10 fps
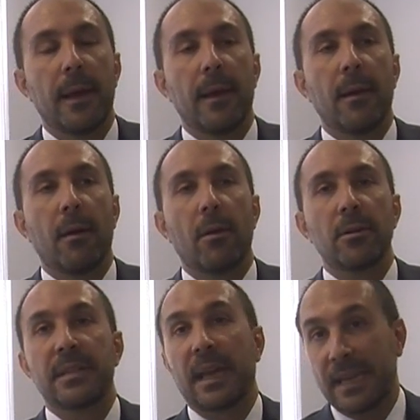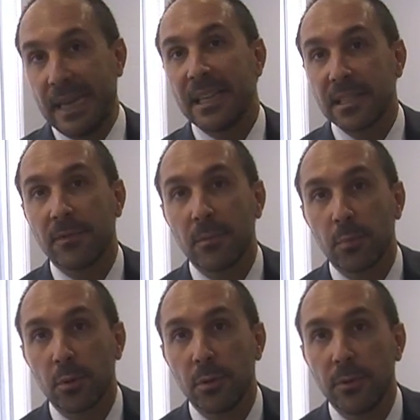our techniques have
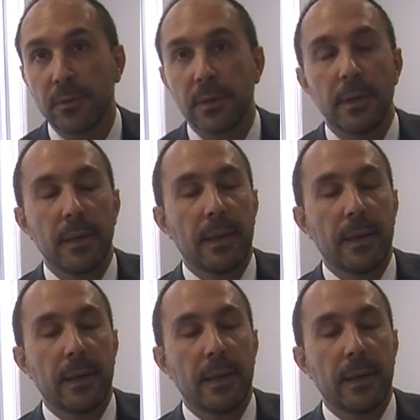improved,